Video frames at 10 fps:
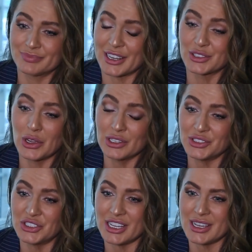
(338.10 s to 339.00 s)

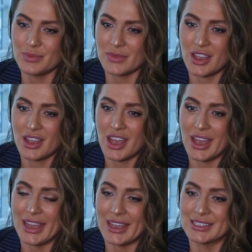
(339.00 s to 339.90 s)
Technology
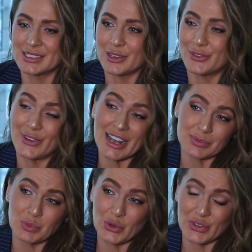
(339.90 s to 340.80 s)
is a
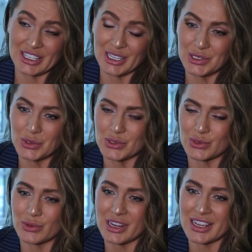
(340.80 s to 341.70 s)
fast-moving
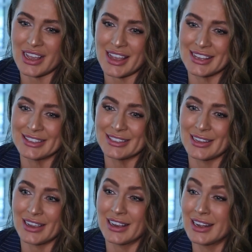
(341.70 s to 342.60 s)
industry and
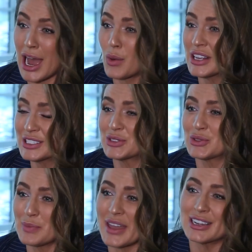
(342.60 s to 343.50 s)
allow us
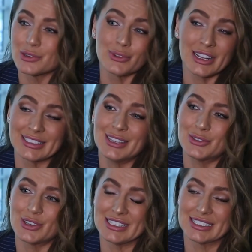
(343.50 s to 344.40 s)
to make a real
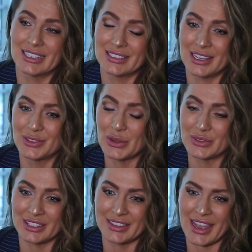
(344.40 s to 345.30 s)
difference at the end
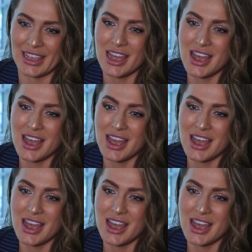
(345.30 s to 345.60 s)
of the day.